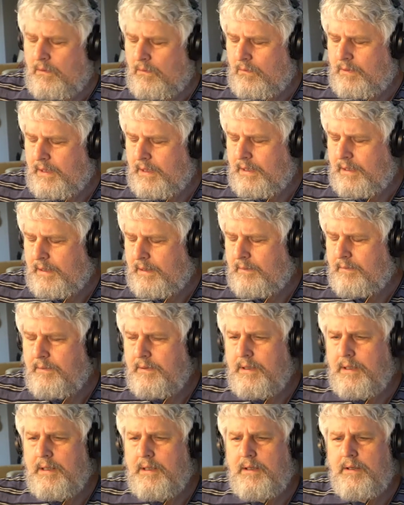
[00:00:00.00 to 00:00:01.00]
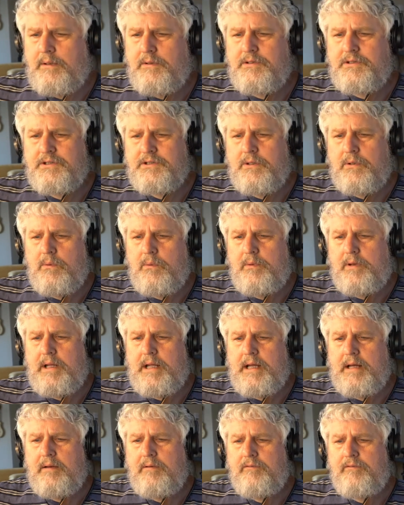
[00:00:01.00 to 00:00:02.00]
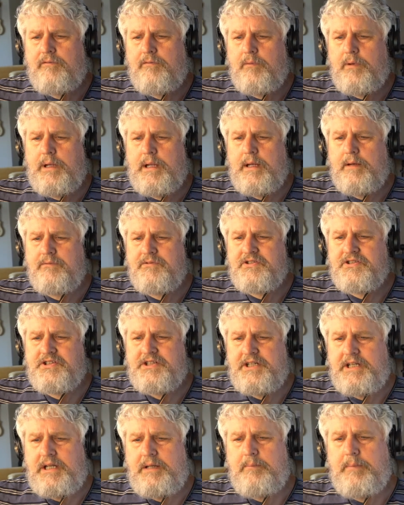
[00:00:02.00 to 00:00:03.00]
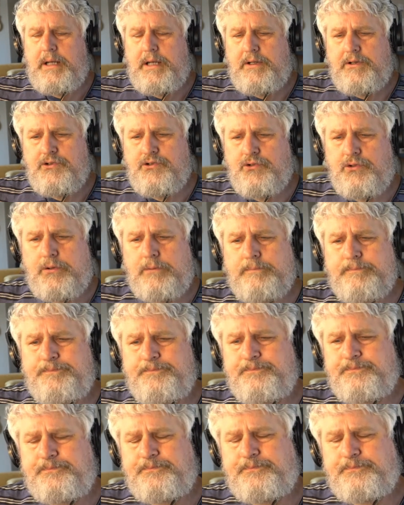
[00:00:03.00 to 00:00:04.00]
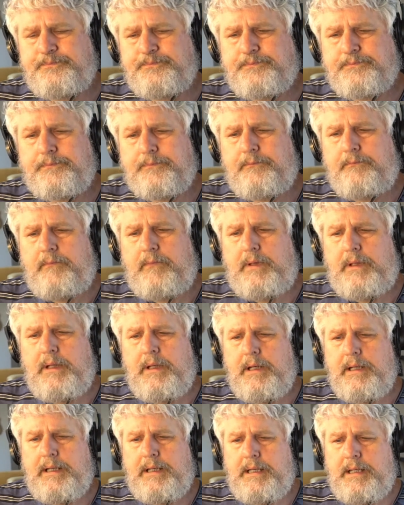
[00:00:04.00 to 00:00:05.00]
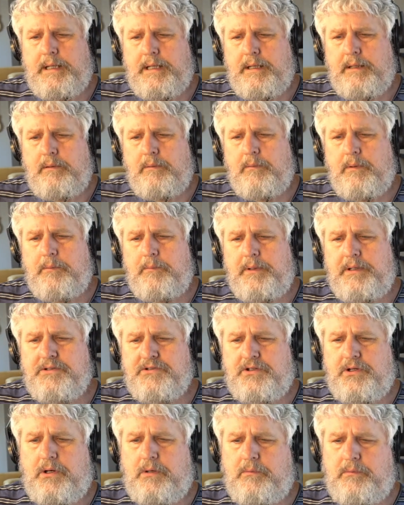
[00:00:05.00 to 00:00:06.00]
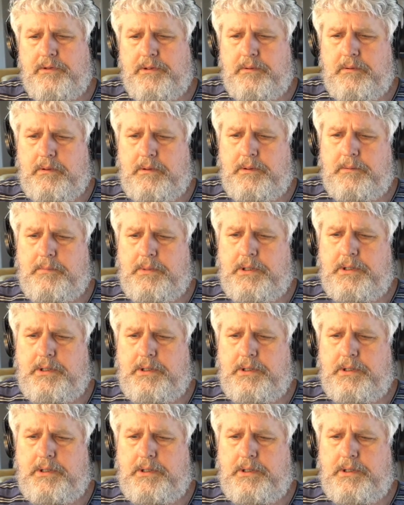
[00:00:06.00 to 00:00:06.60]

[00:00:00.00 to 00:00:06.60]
Okay, so we have C major again when we start with on the